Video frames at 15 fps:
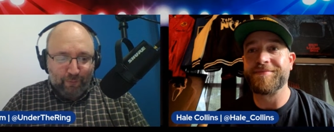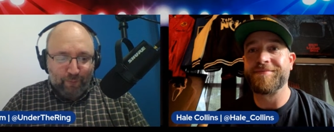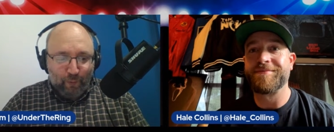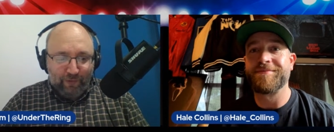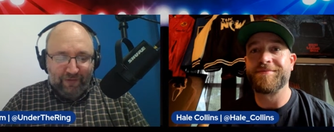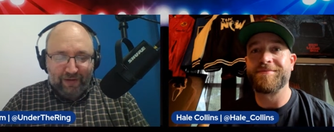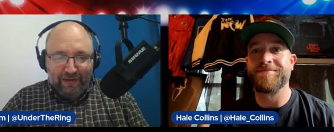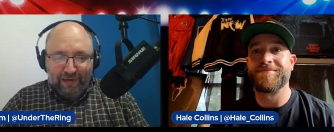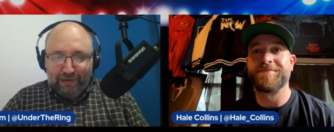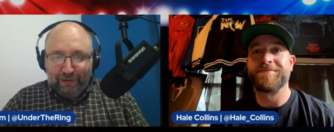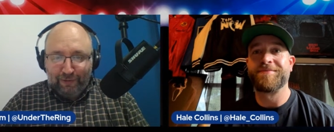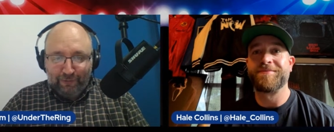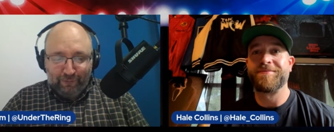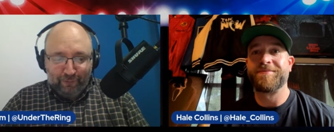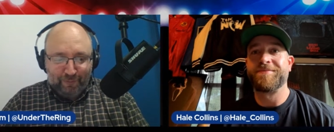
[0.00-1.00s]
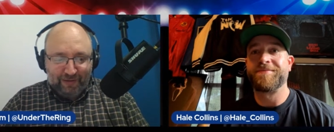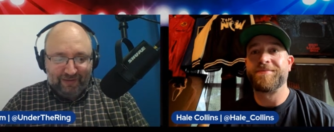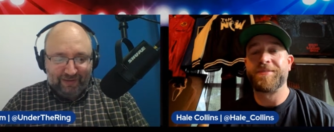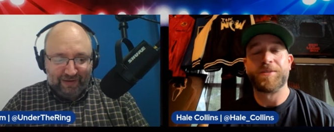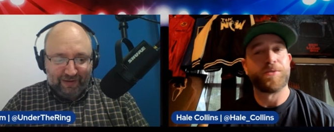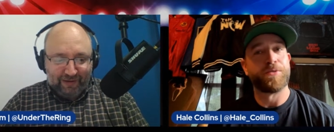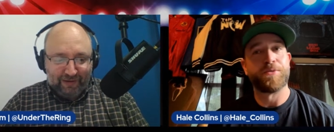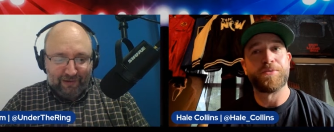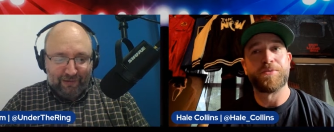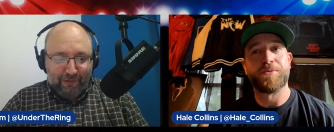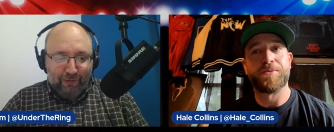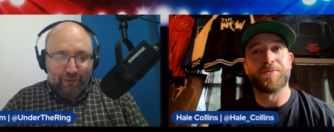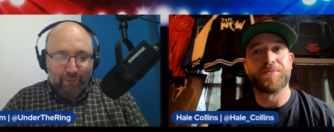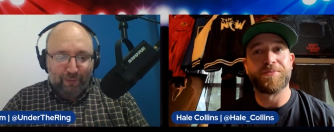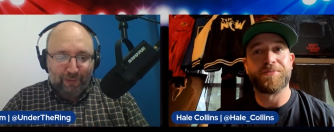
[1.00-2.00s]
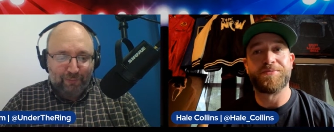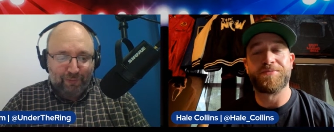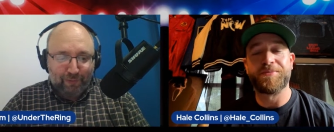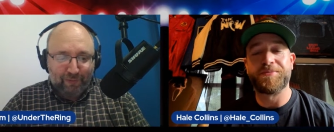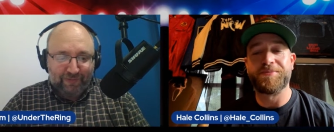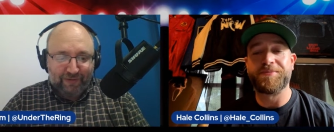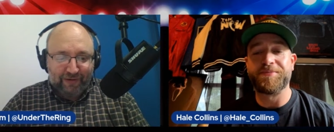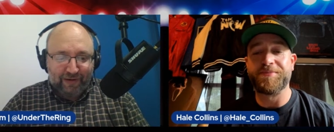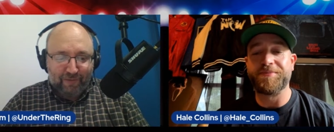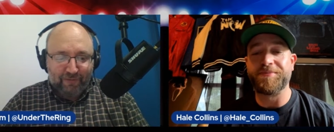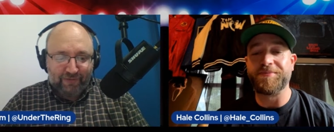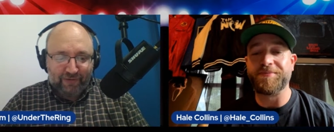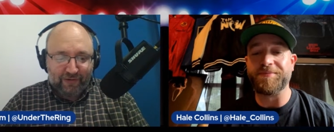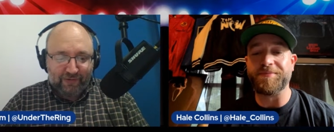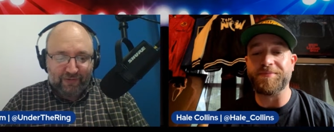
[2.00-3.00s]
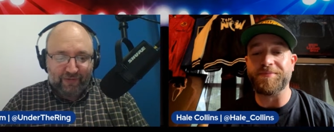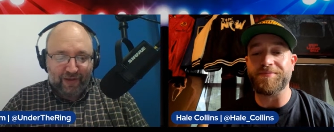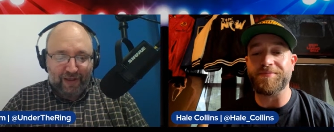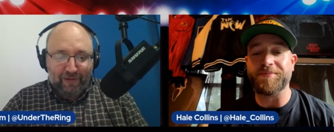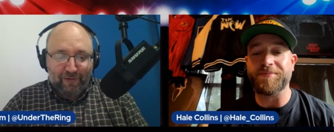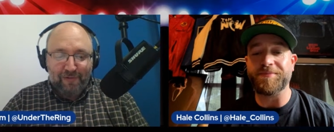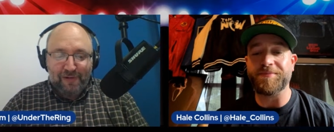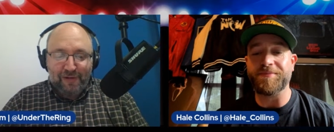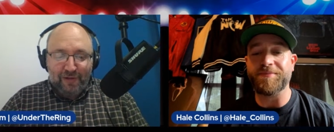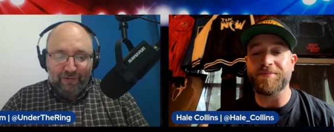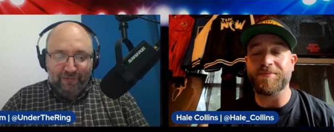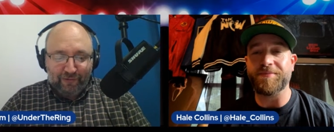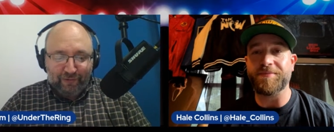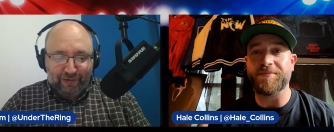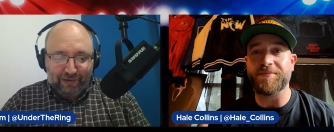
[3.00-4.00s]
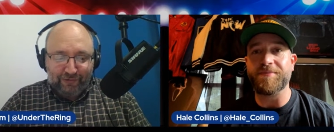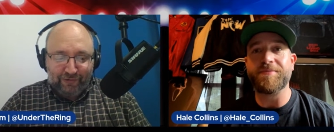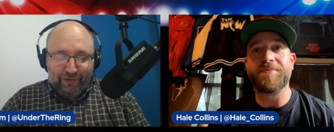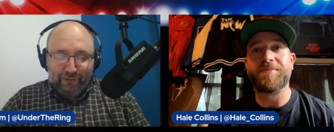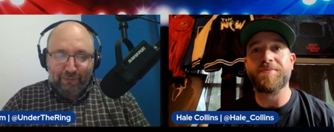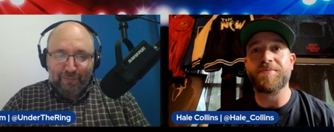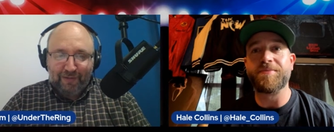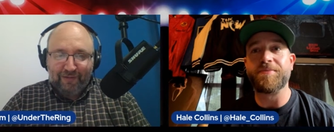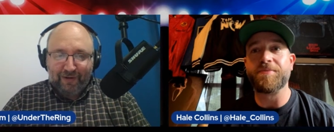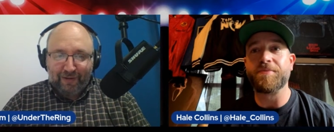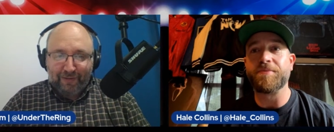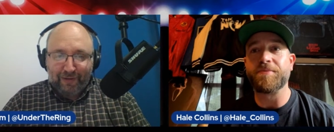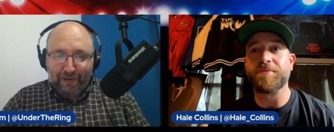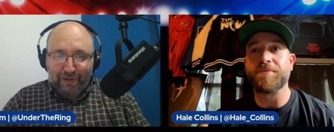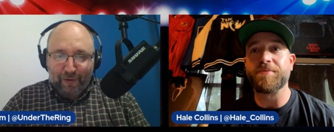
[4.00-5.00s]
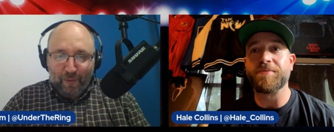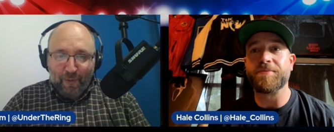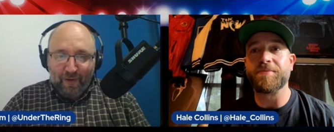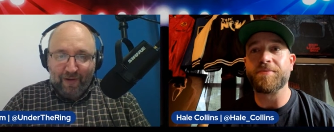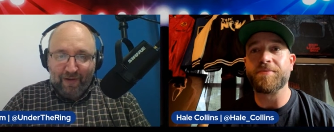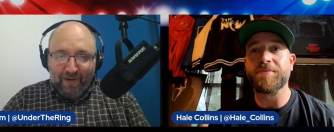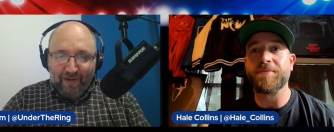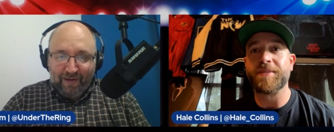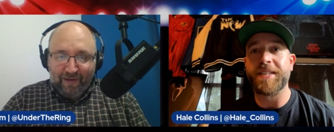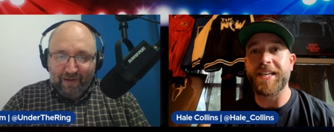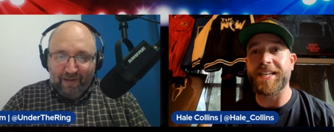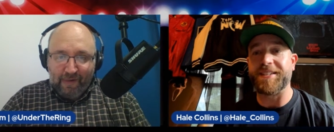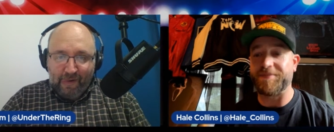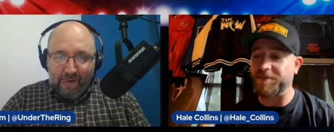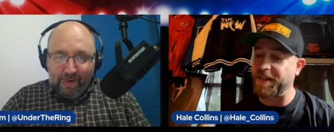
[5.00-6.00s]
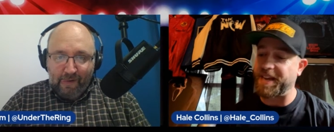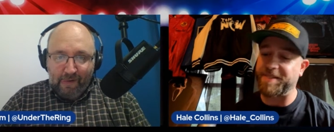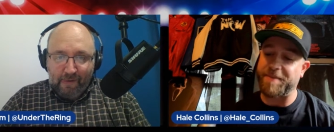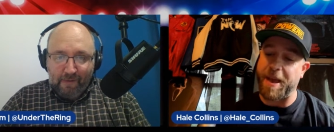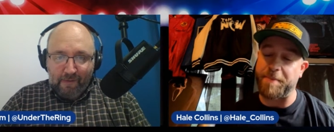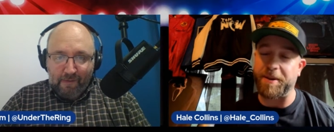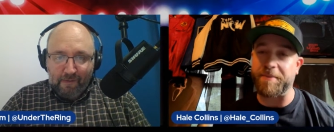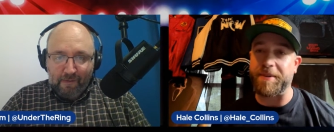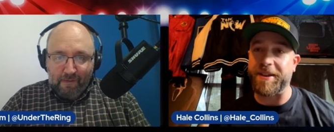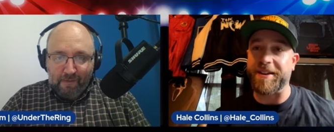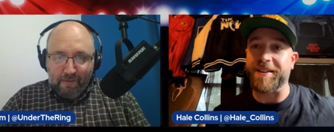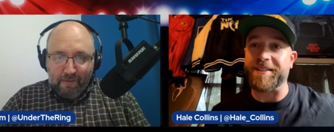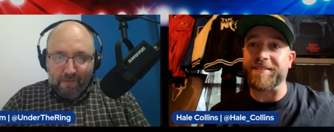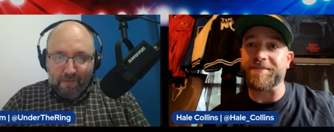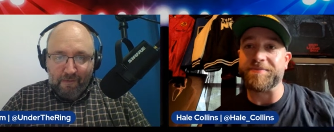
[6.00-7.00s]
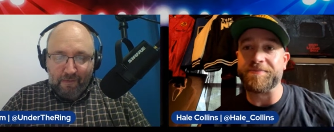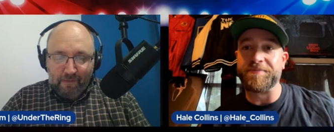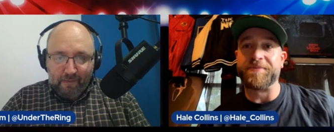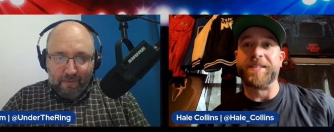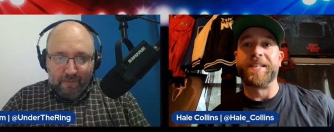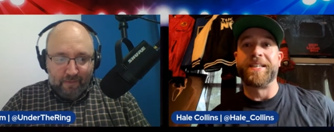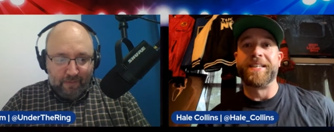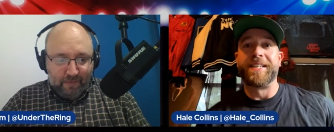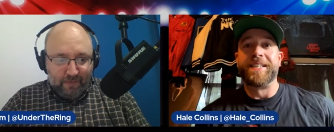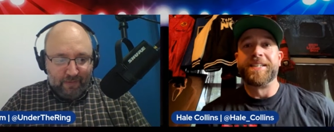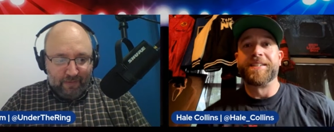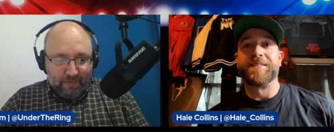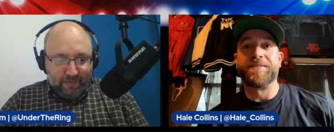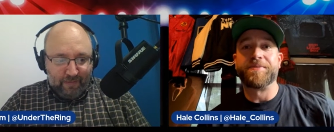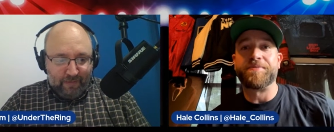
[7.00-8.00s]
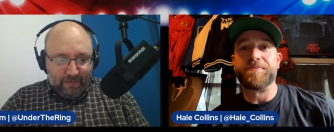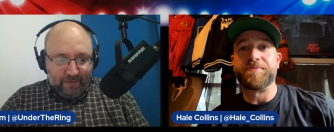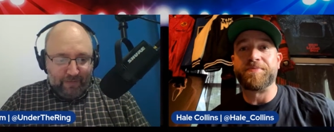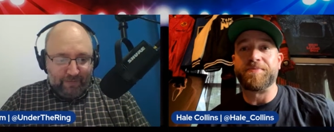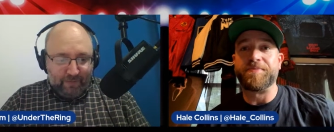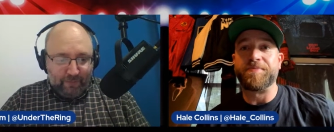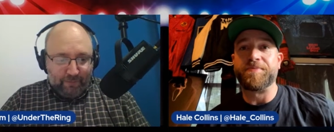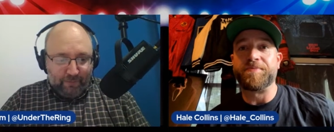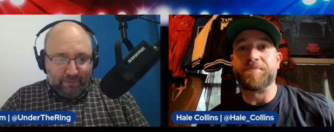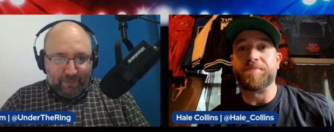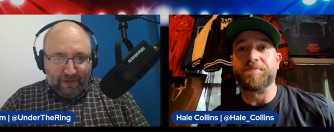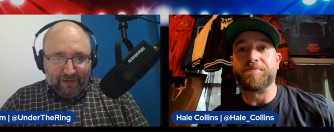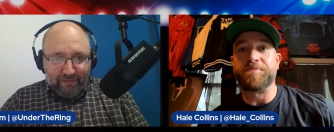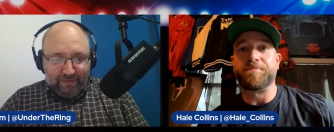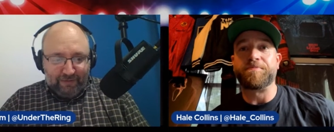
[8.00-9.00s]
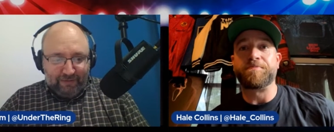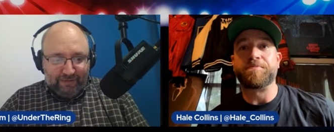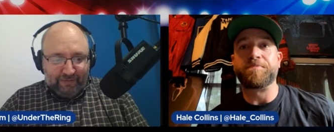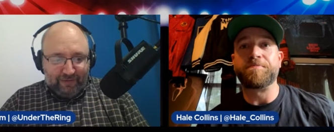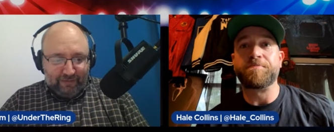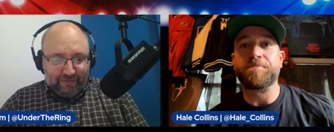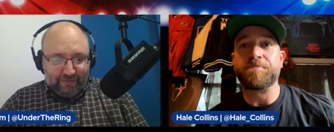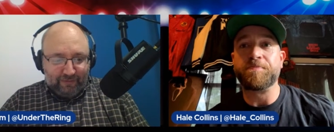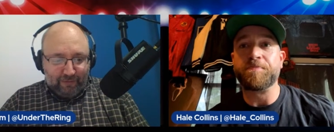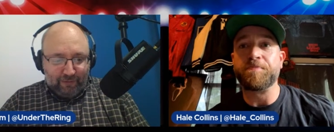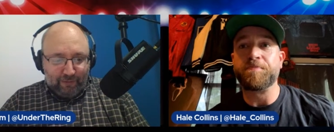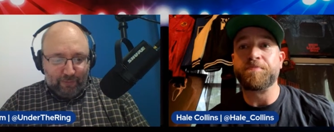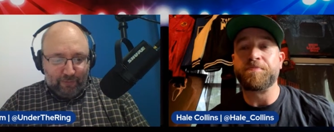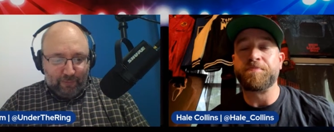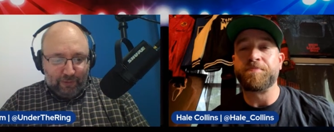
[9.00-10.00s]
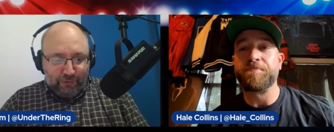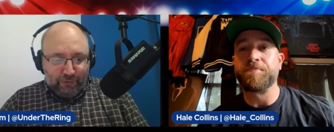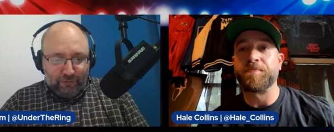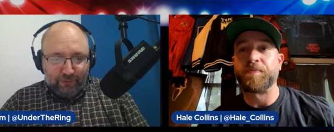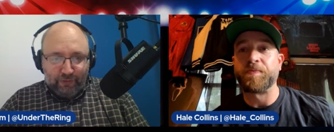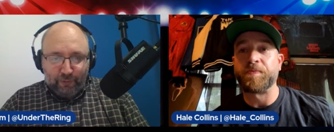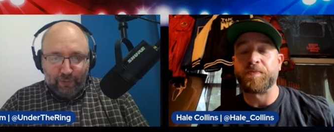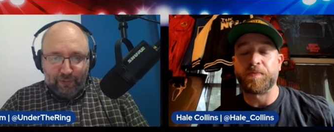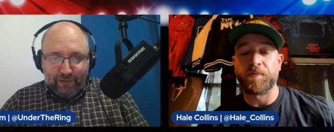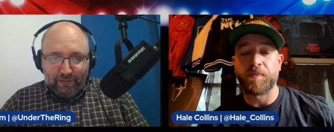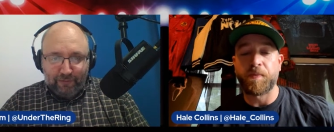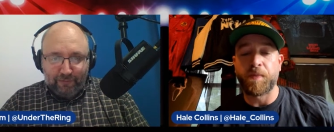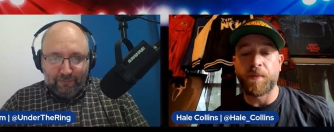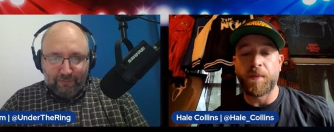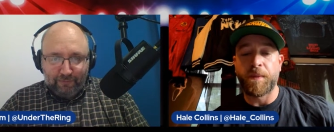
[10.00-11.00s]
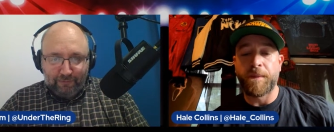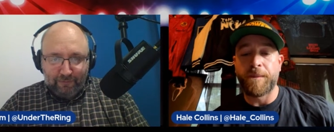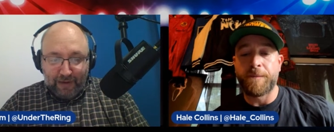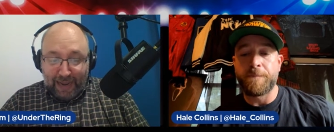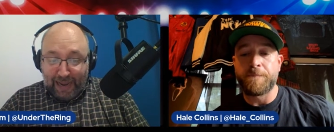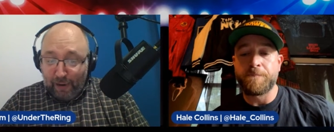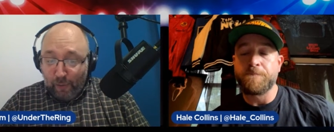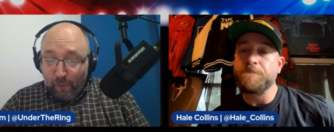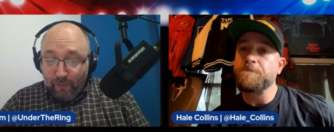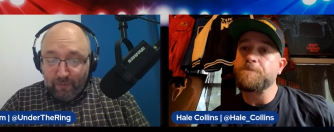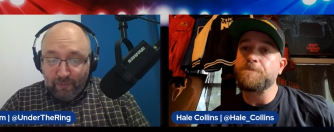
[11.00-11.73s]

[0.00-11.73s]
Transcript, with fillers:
Speaker 1: 14 years with me today on Under the Ring Pro Wrestling Conversations. Hale, so glad you're here with me today. Thank you. Hey,
Speaker 2: I'm happy to be here.
Speaker 1: So fittingly, let's get started with what you're doing now.